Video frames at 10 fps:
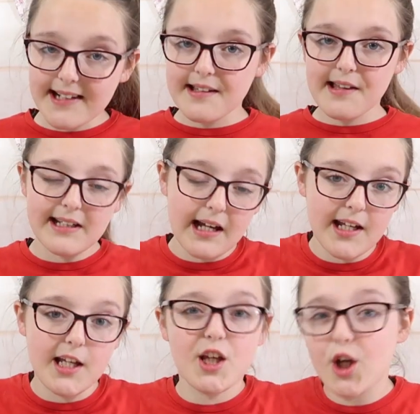like to say
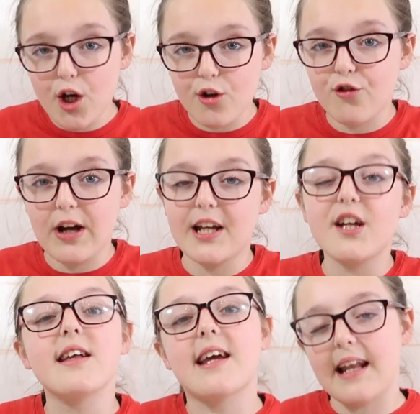a huge thank
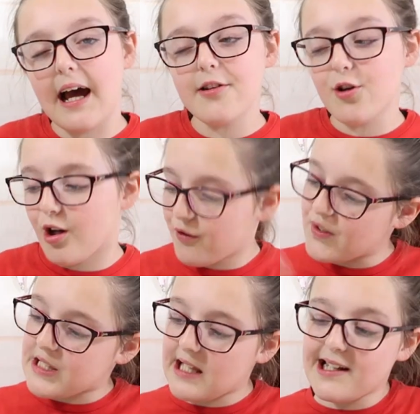you to Canal Toys
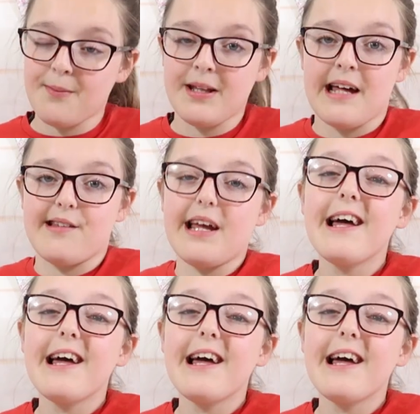for sending me this.